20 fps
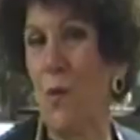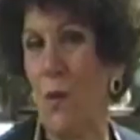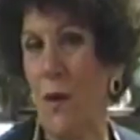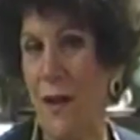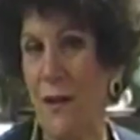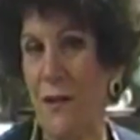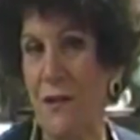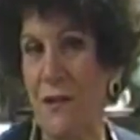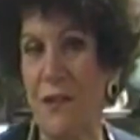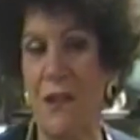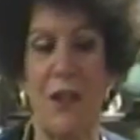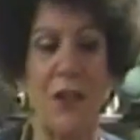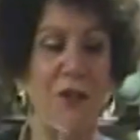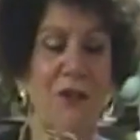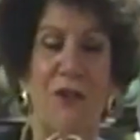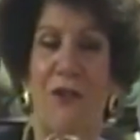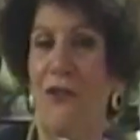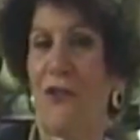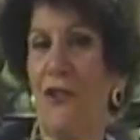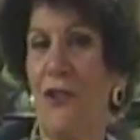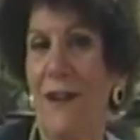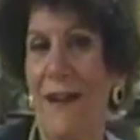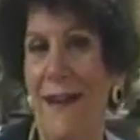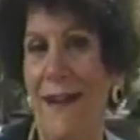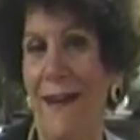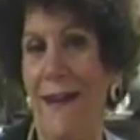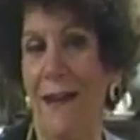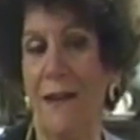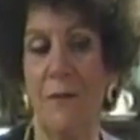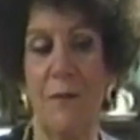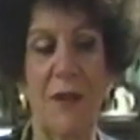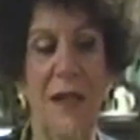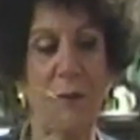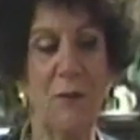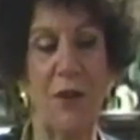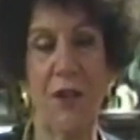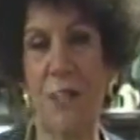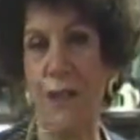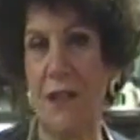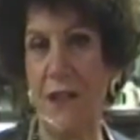a whisk. You can use your hand, but
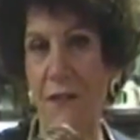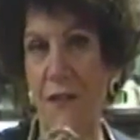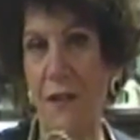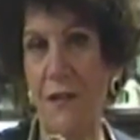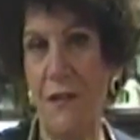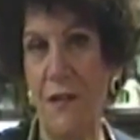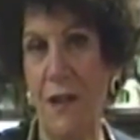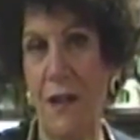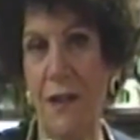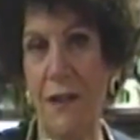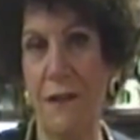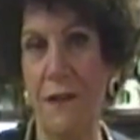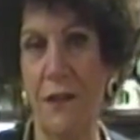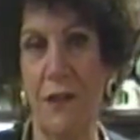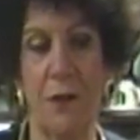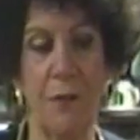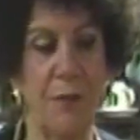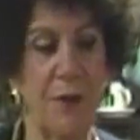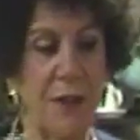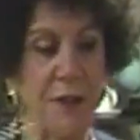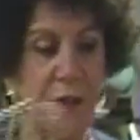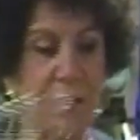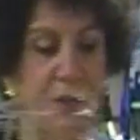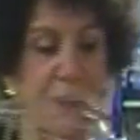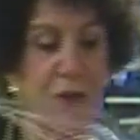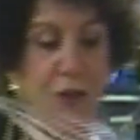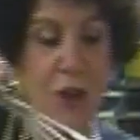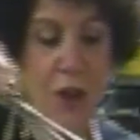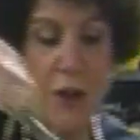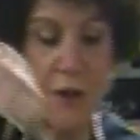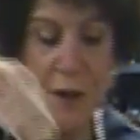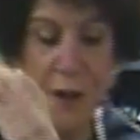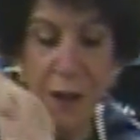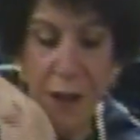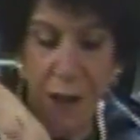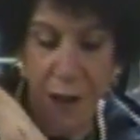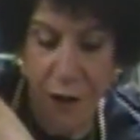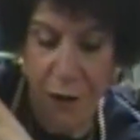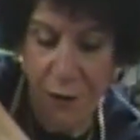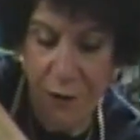I'm going to give this a little bit of a stir in
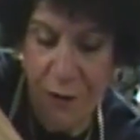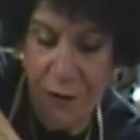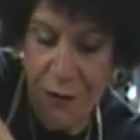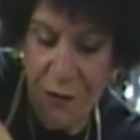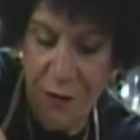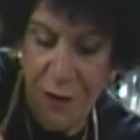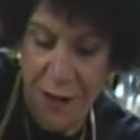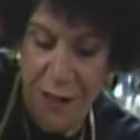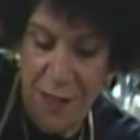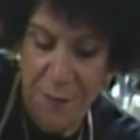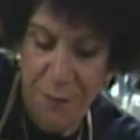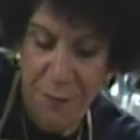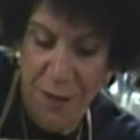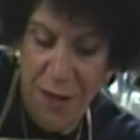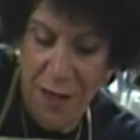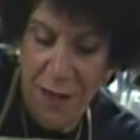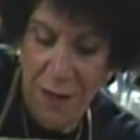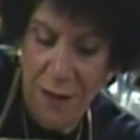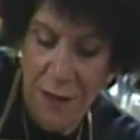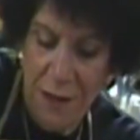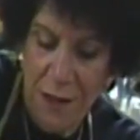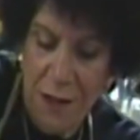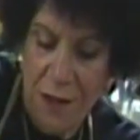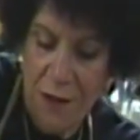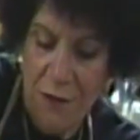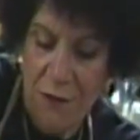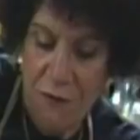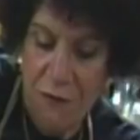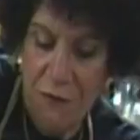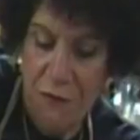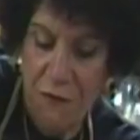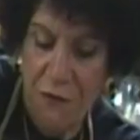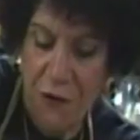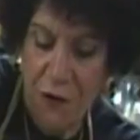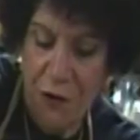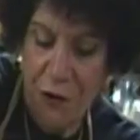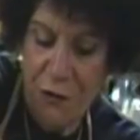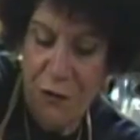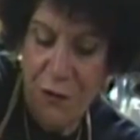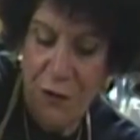here to get my
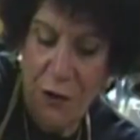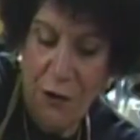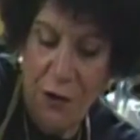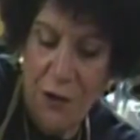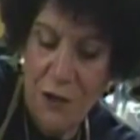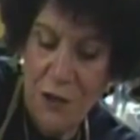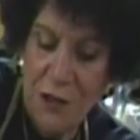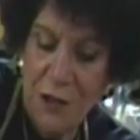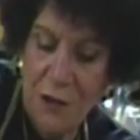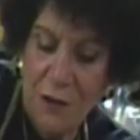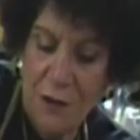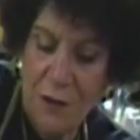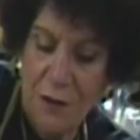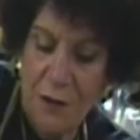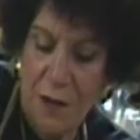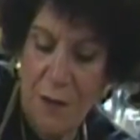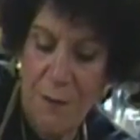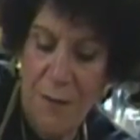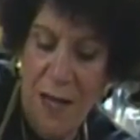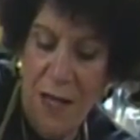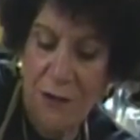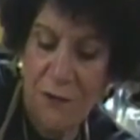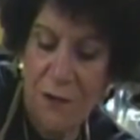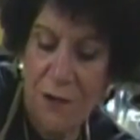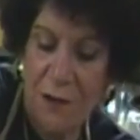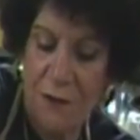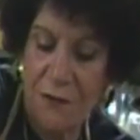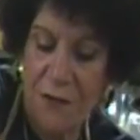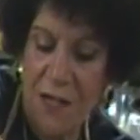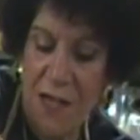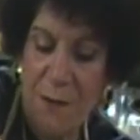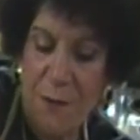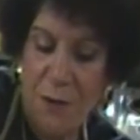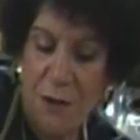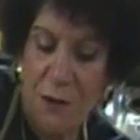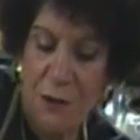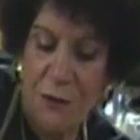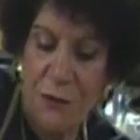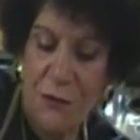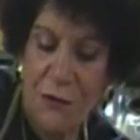first large amount of
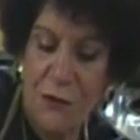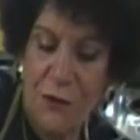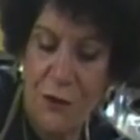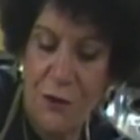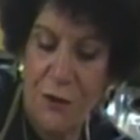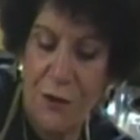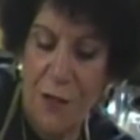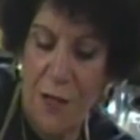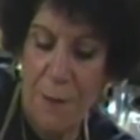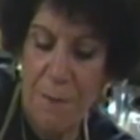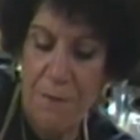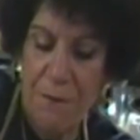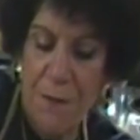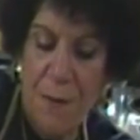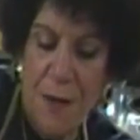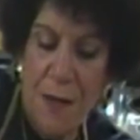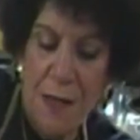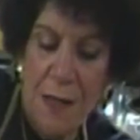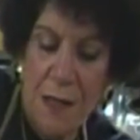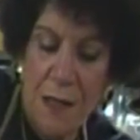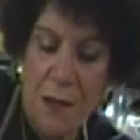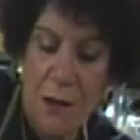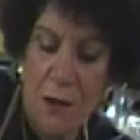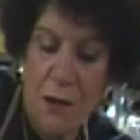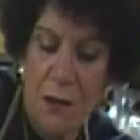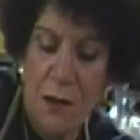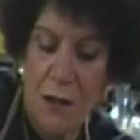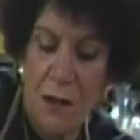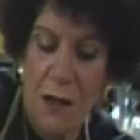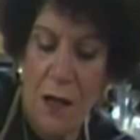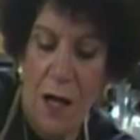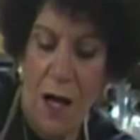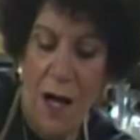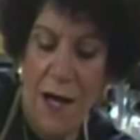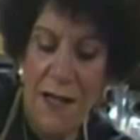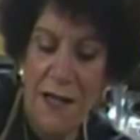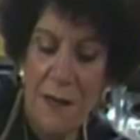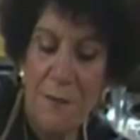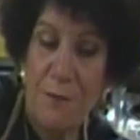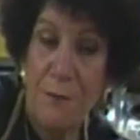chemical stirred up.
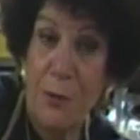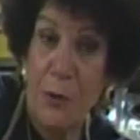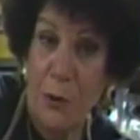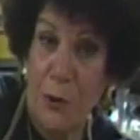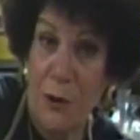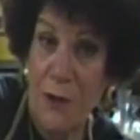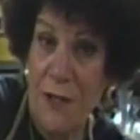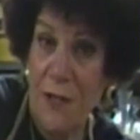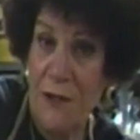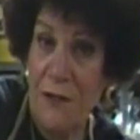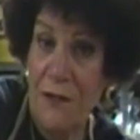I had poured